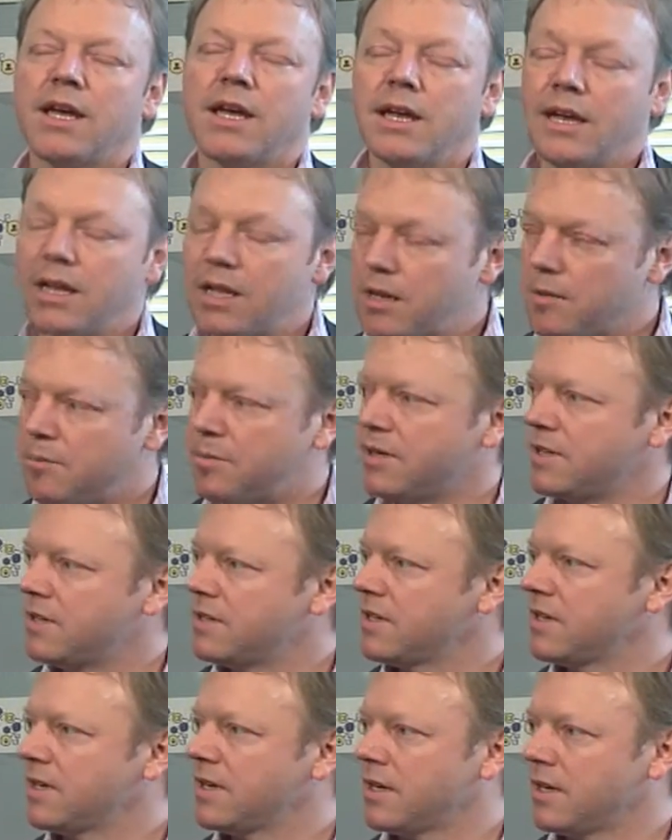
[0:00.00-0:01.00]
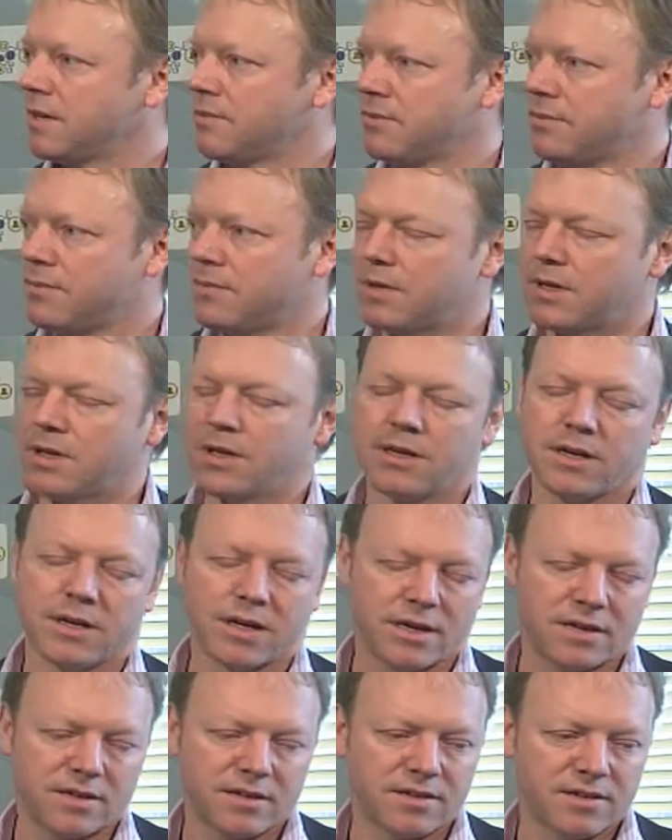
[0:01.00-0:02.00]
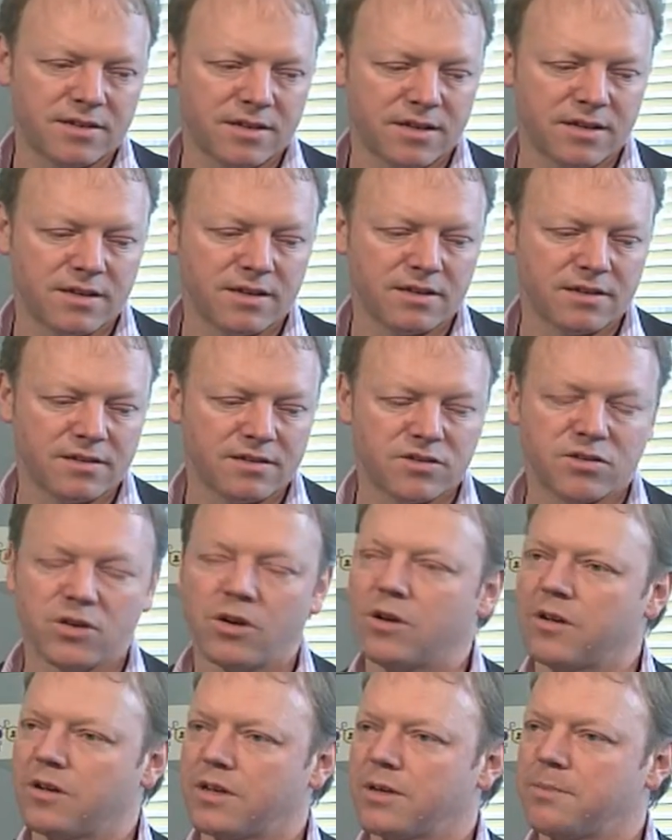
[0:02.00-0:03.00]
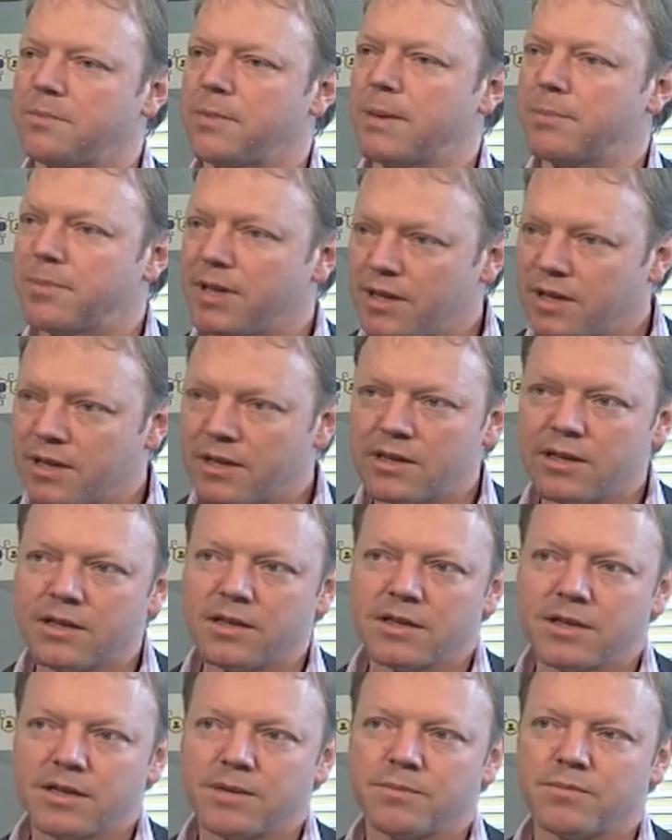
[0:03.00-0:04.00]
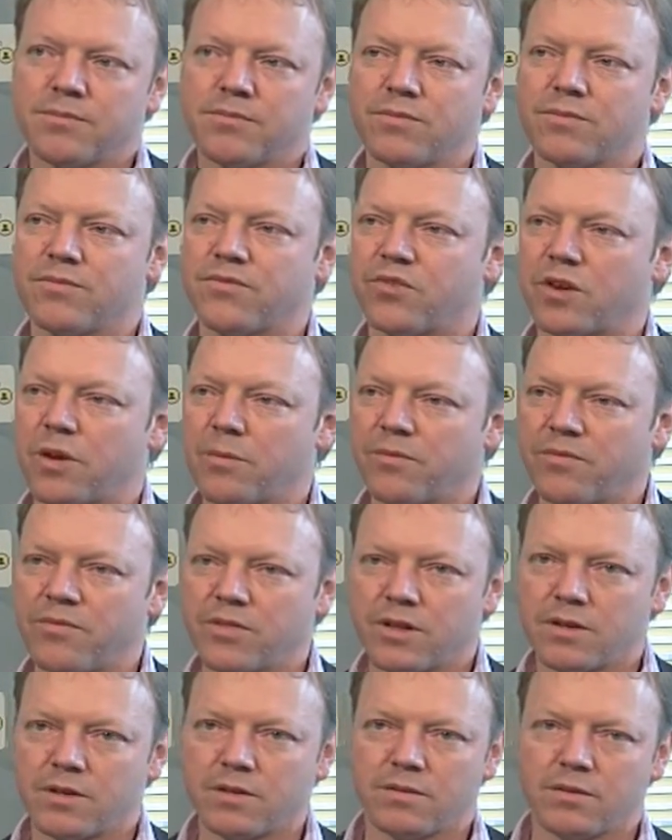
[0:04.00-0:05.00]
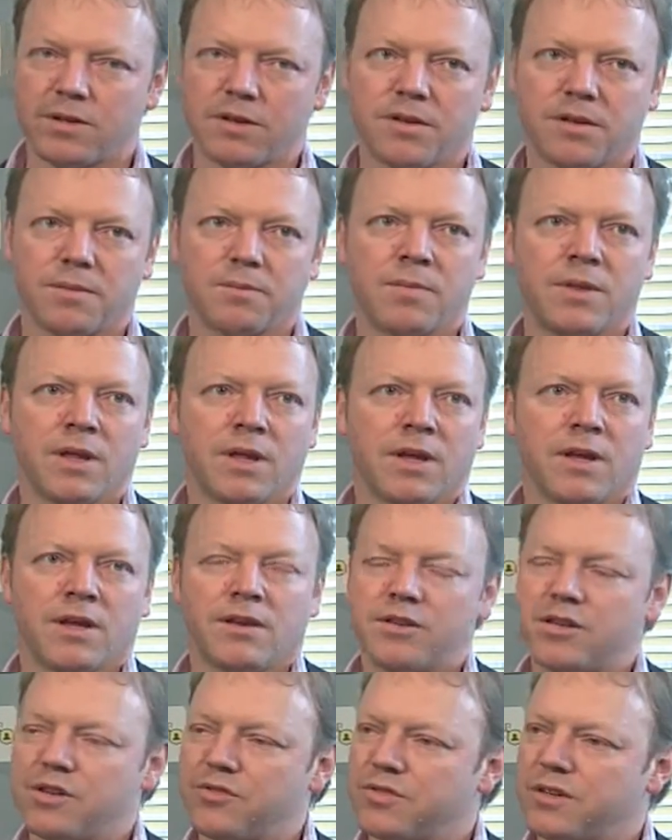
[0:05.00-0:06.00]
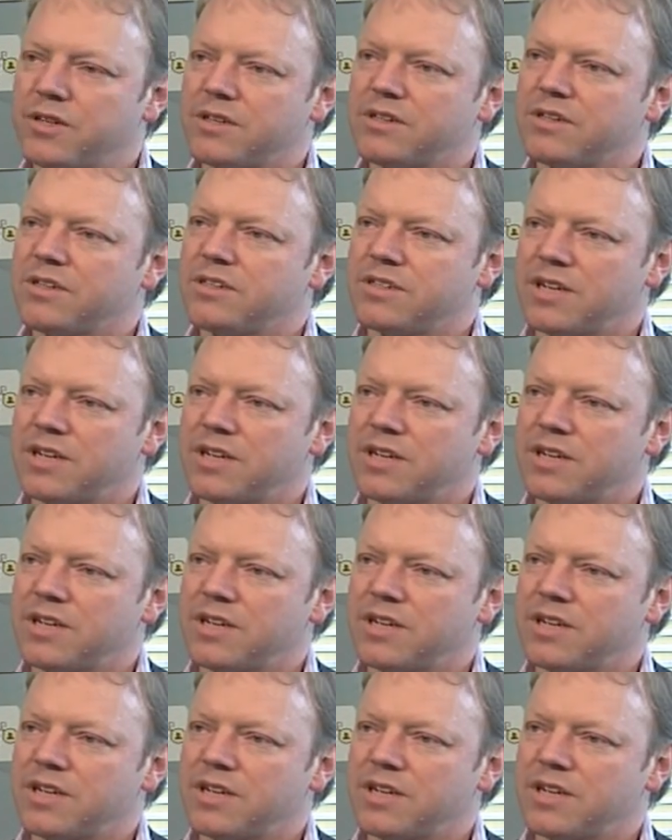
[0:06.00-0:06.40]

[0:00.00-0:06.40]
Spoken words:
A little bit. I saw a mapping from the different